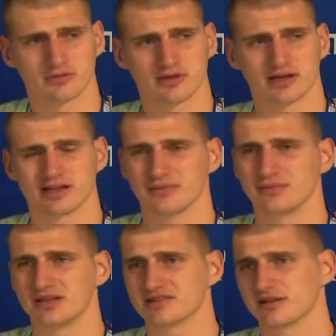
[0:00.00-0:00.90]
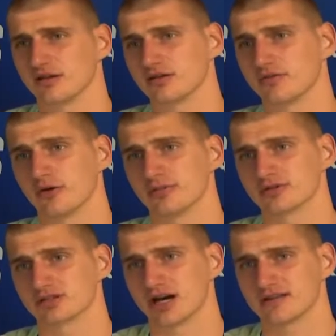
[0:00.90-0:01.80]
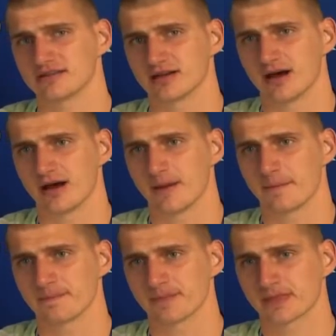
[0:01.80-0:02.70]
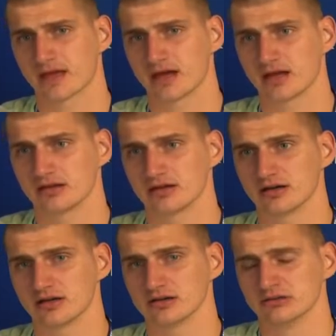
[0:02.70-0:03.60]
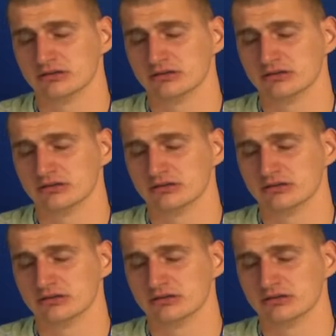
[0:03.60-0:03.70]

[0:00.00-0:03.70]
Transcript: we kind of missed a lot of open shots, um, and uh,